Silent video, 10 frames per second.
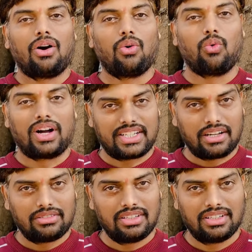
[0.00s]
watch
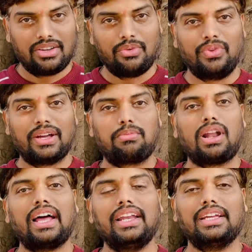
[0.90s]
out. We are
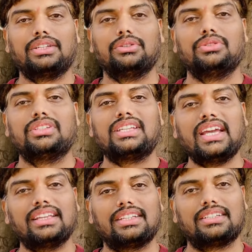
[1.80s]
planning to
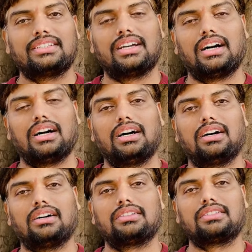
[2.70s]
take this
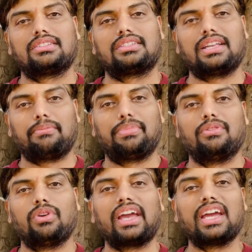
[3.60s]

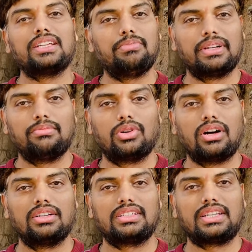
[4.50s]
engagement
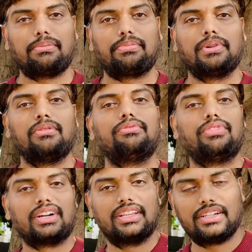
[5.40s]
step
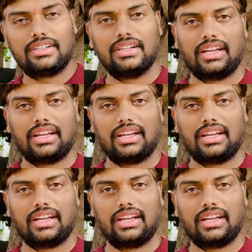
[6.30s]
further.